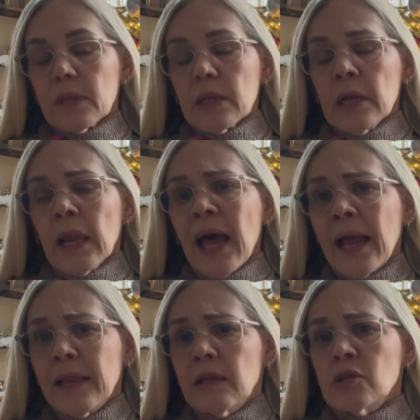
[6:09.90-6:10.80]

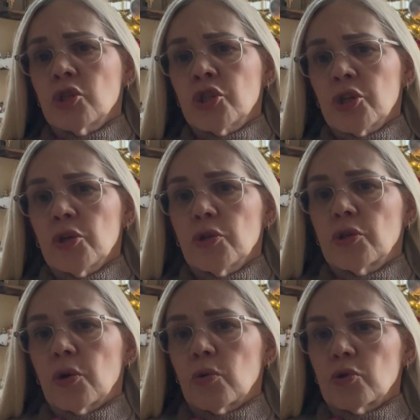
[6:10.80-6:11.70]
line
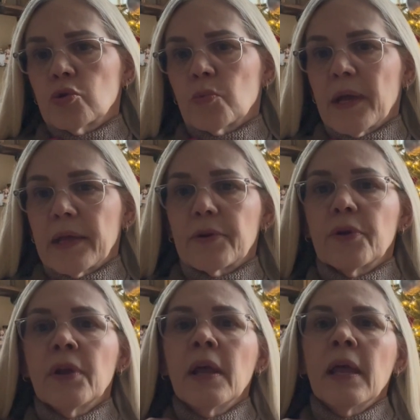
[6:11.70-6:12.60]
shirt or
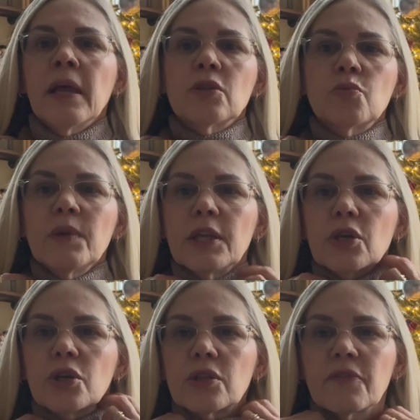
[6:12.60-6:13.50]
sweater is really
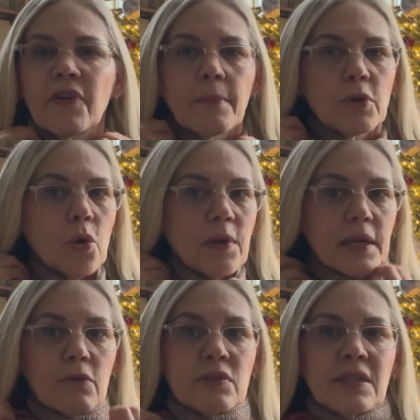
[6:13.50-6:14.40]
good. If I'm going
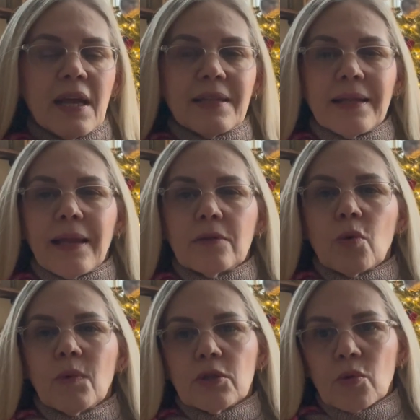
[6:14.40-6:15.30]
outside and I
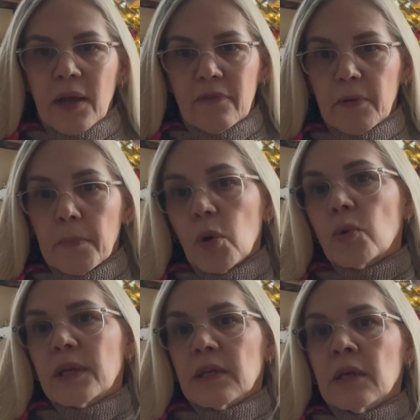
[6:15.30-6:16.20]
don't want to have a
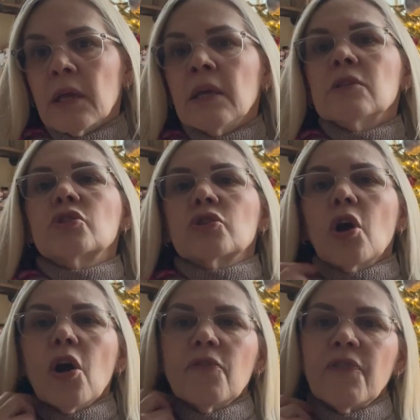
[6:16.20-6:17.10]
bulky
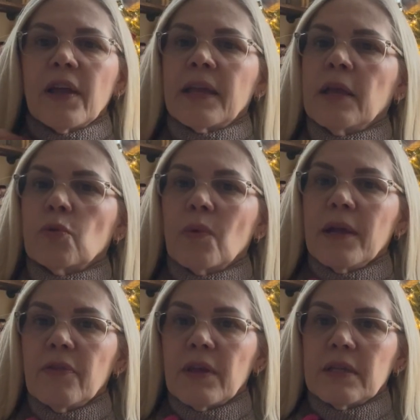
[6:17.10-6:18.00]
scarf, I can
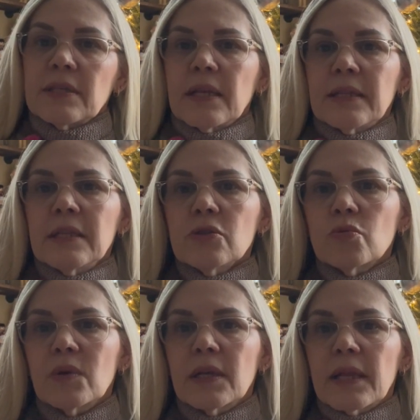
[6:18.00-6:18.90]
wear this. And this
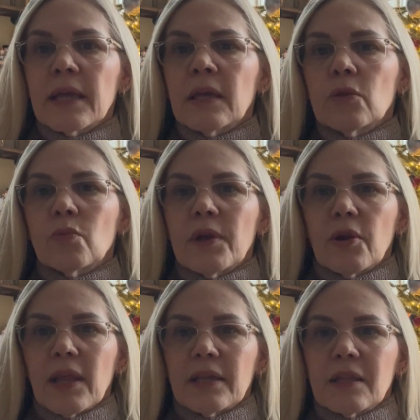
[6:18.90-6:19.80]
one I can wear
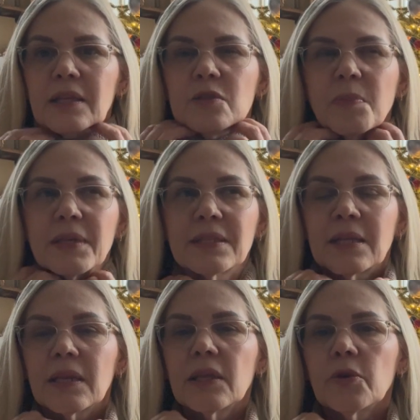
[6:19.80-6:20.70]
like this, but it's
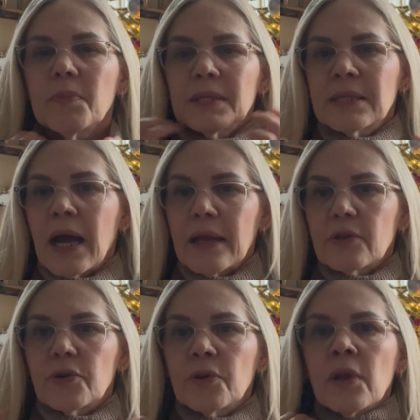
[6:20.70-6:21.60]
a little bit
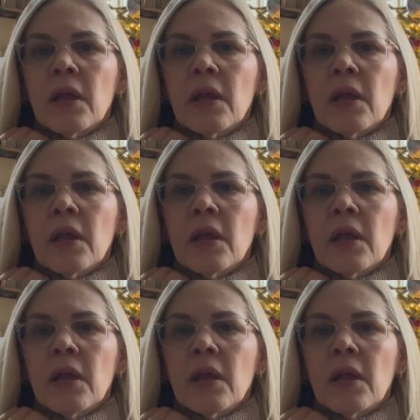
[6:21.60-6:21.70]
tighter,